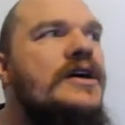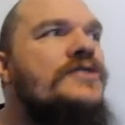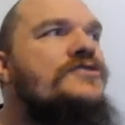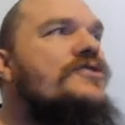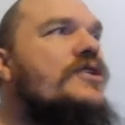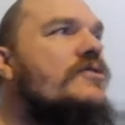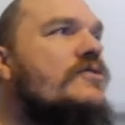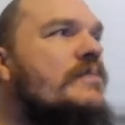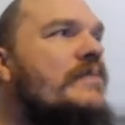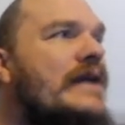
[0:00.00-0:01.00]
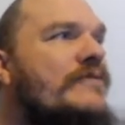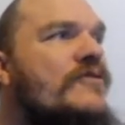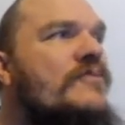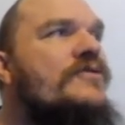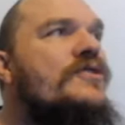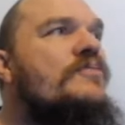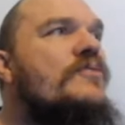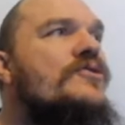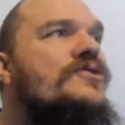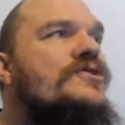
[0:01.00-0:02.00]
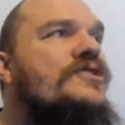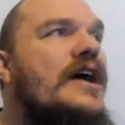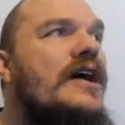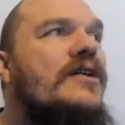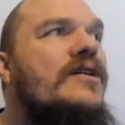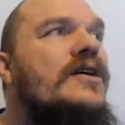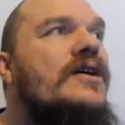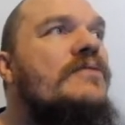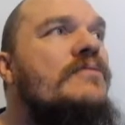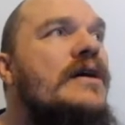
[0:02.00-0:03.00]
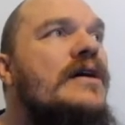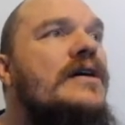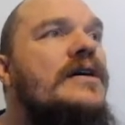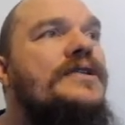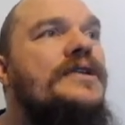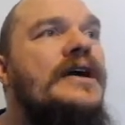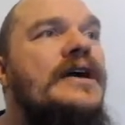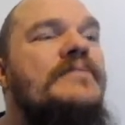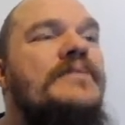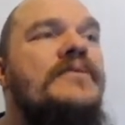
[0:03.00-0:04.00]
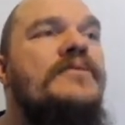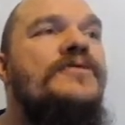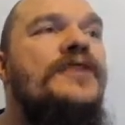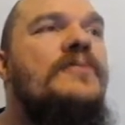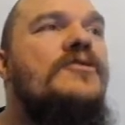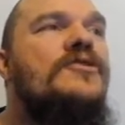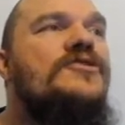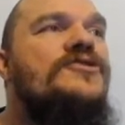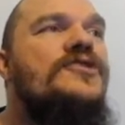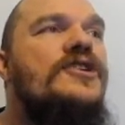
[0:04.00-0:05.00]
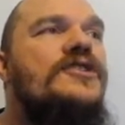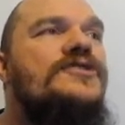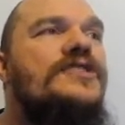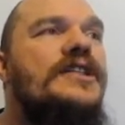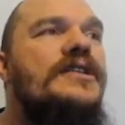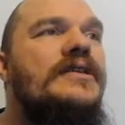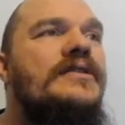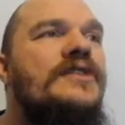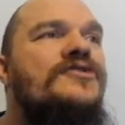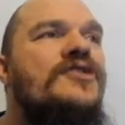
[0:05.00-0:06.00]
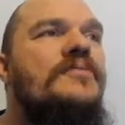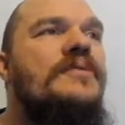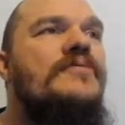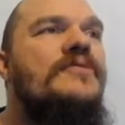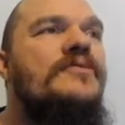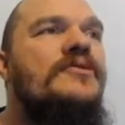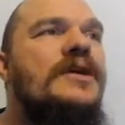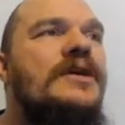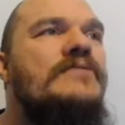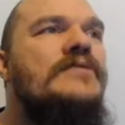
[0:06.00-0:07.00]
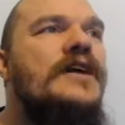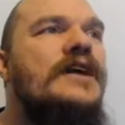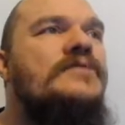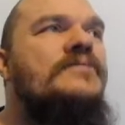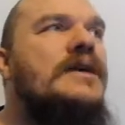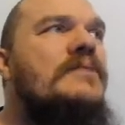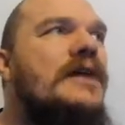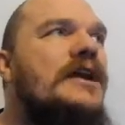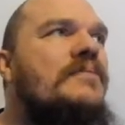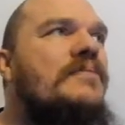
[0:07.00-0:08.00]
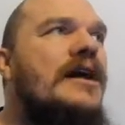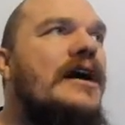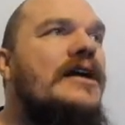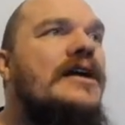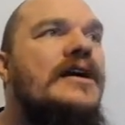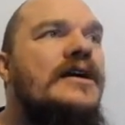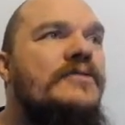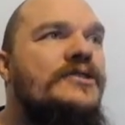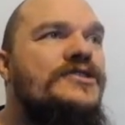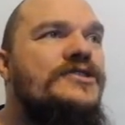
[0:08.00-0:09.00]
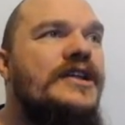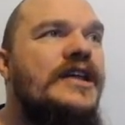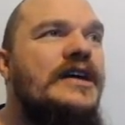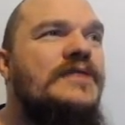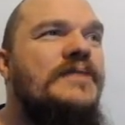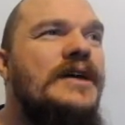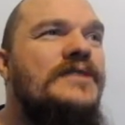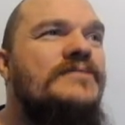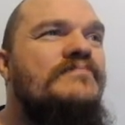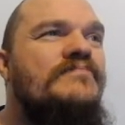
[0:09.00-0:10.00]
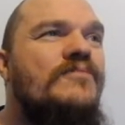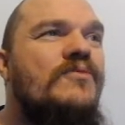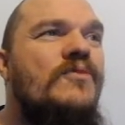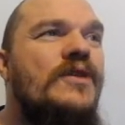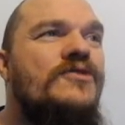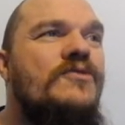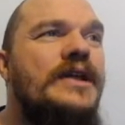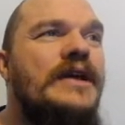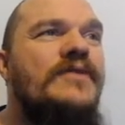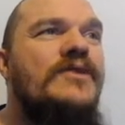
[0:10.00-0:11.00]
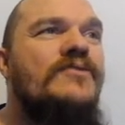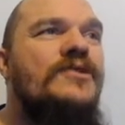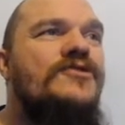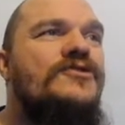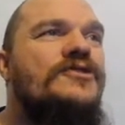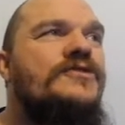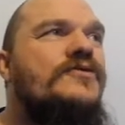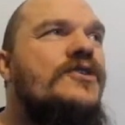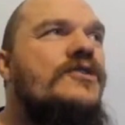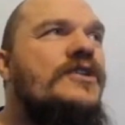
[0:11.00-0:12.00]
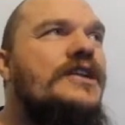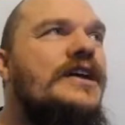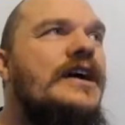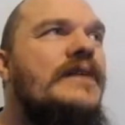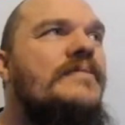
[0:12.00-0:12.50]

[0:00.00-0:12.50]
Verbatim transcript: So the platform support is there, where um, the same concerns that that stop them from doing it with KSP might apply, which is that KSP has is quite heavy on resources for a Unity game.